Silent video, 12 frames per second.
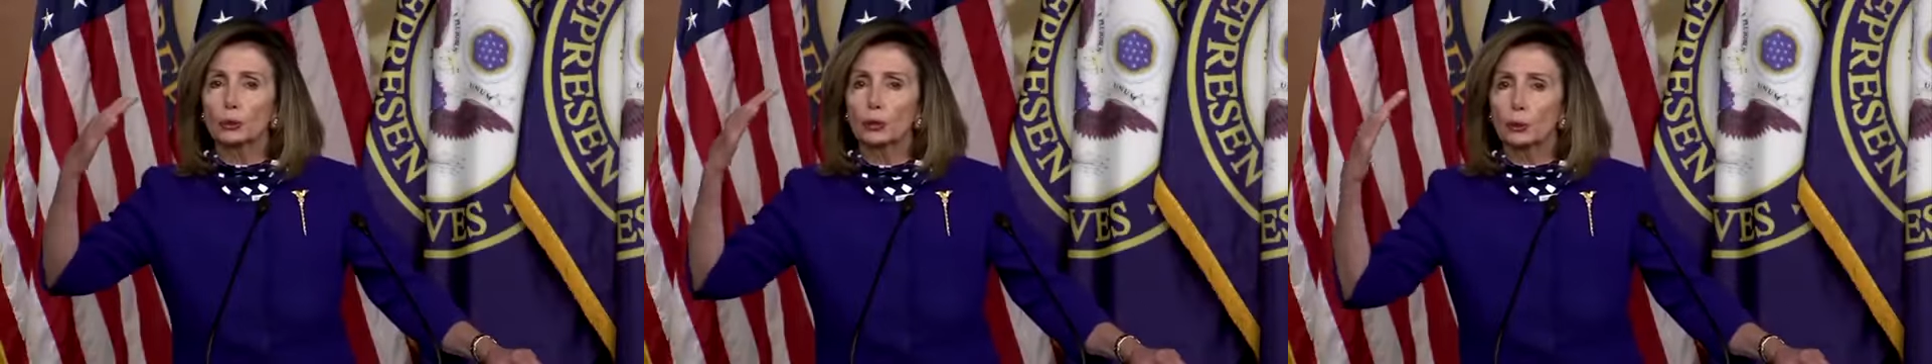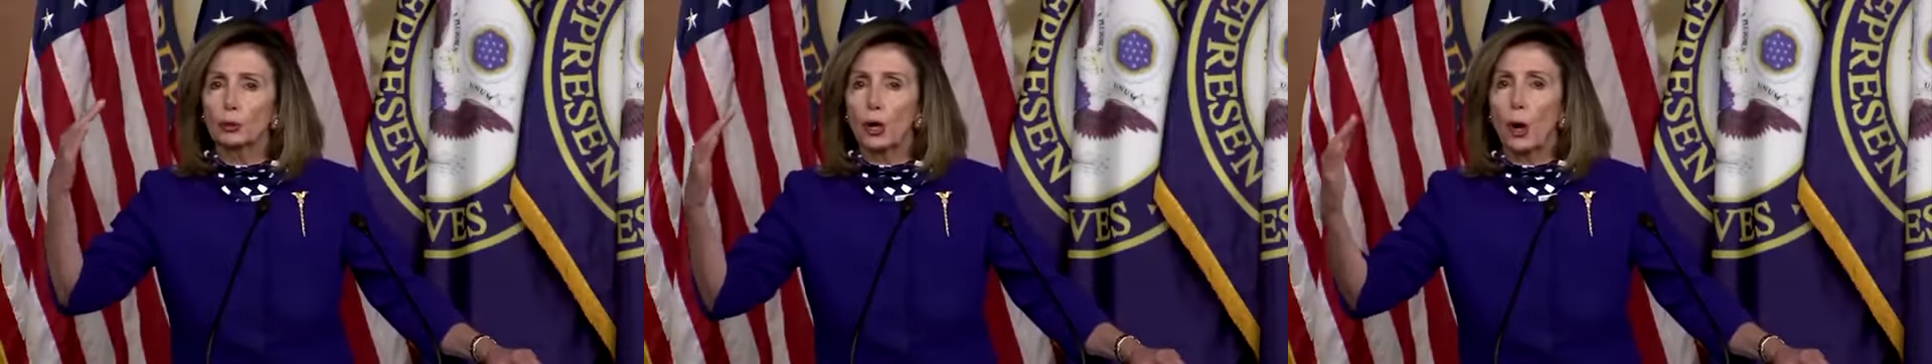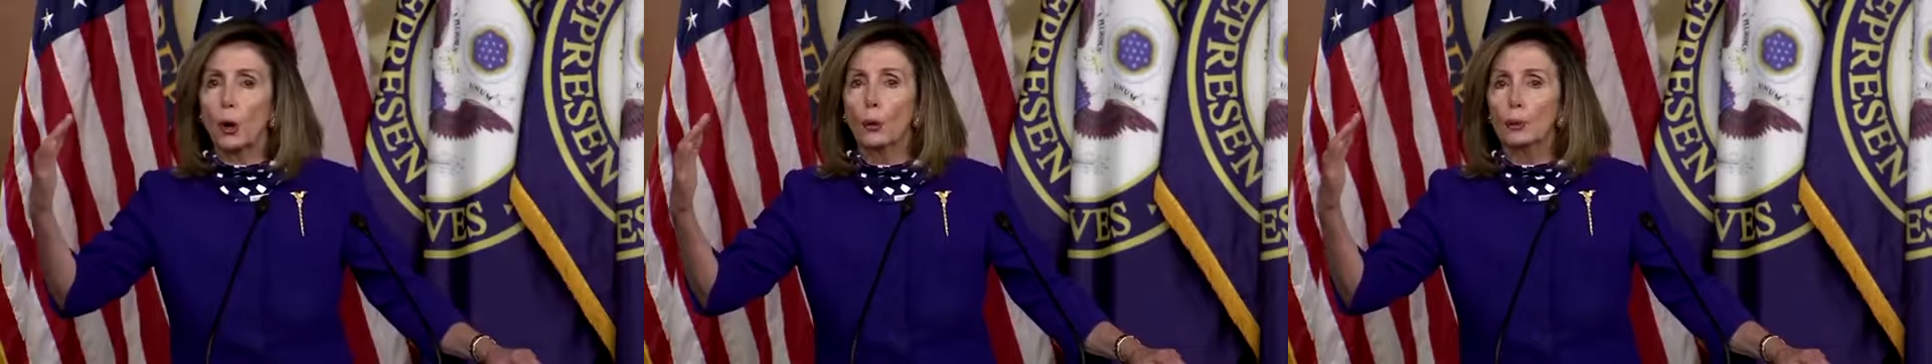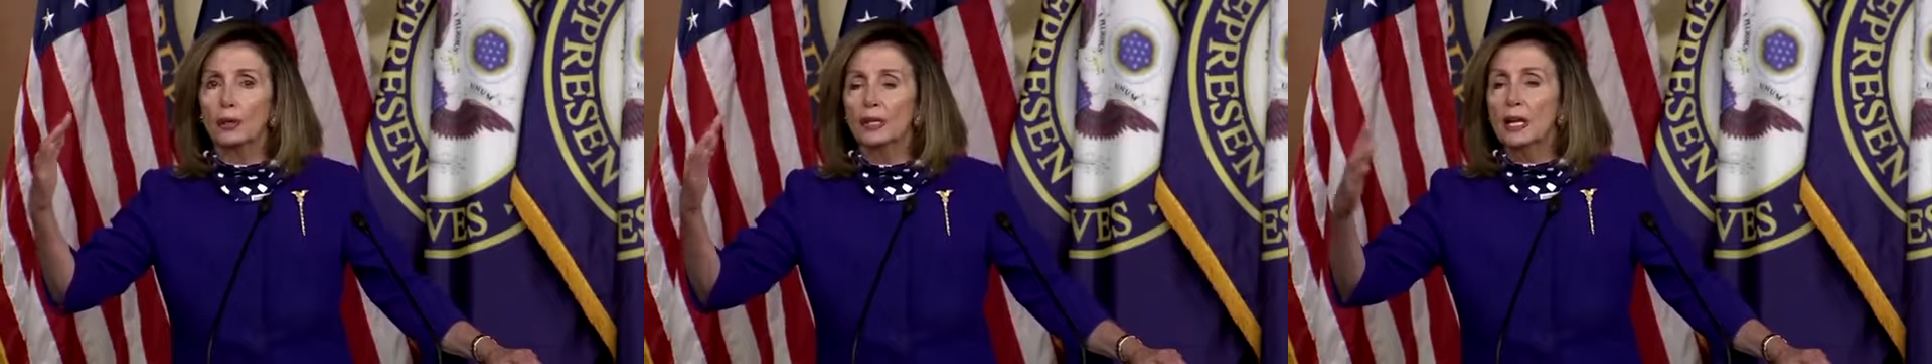you want to
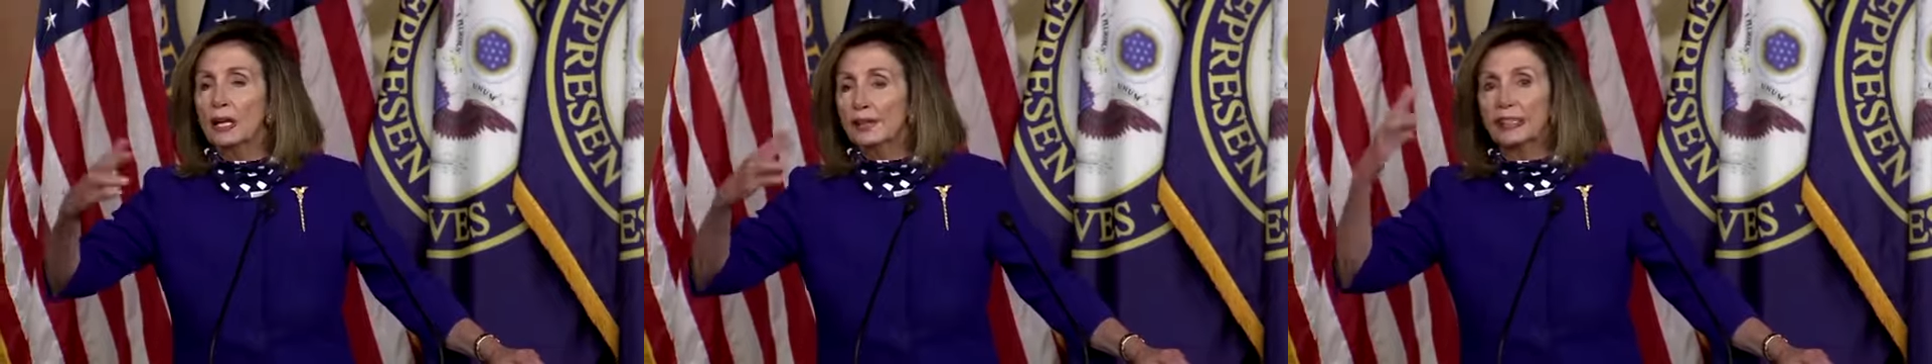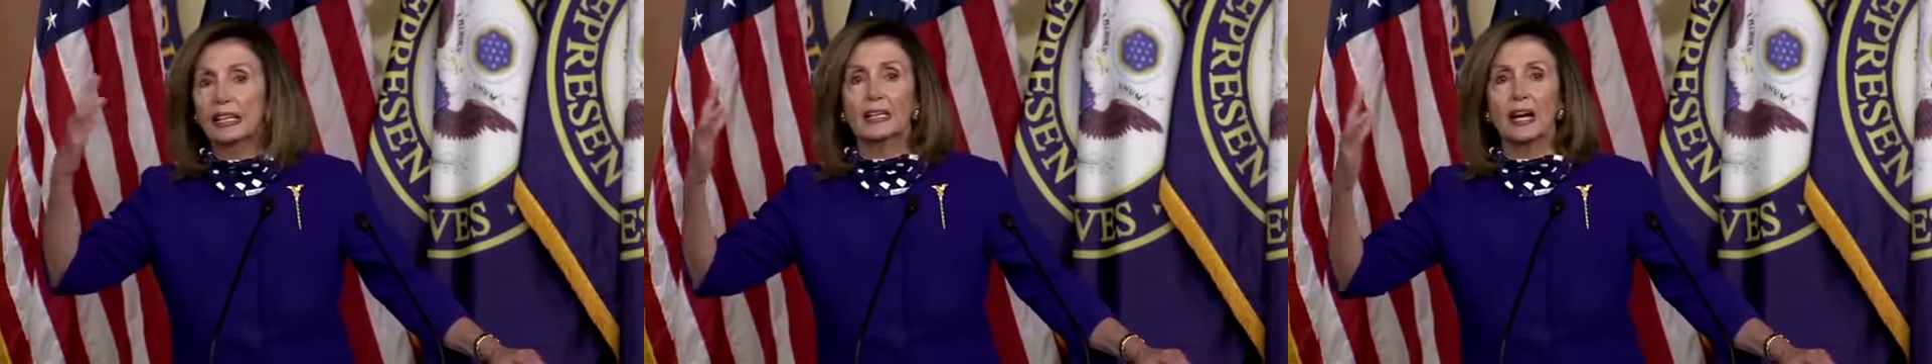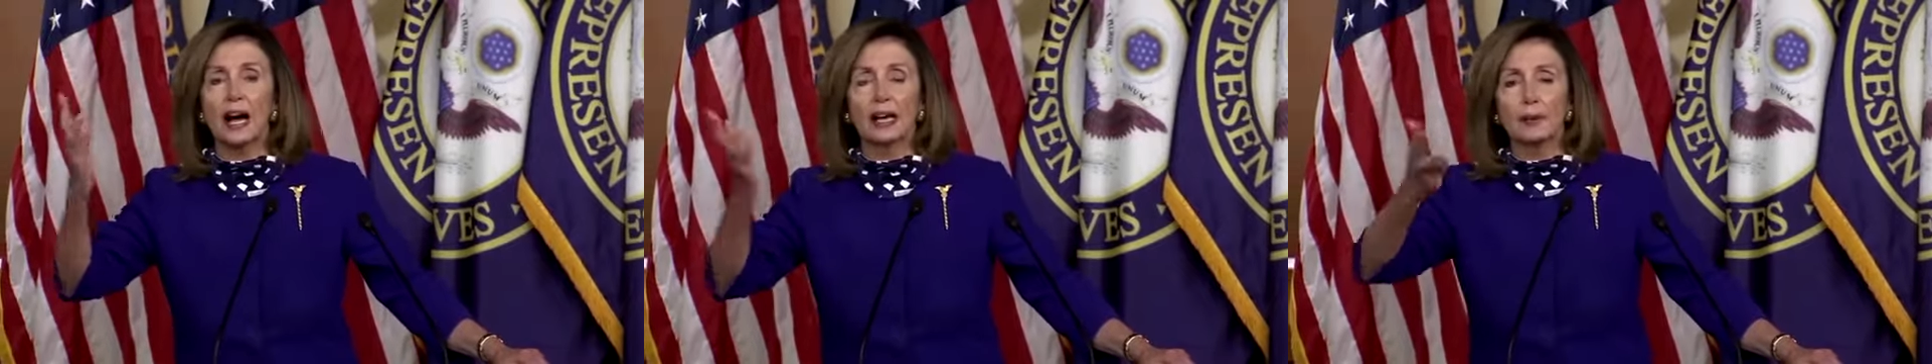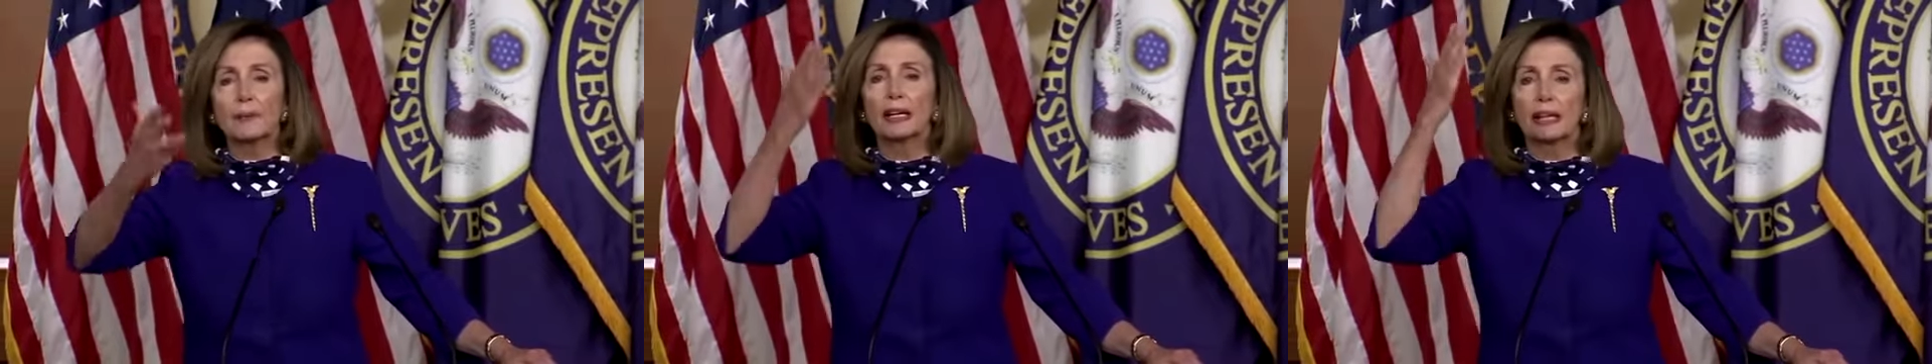open the
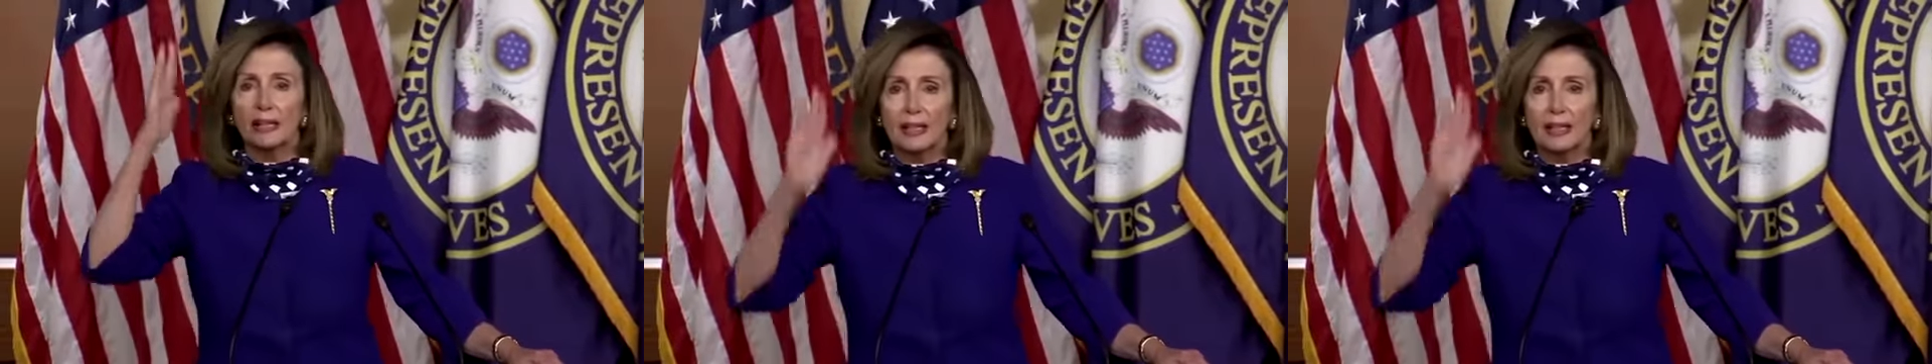economy,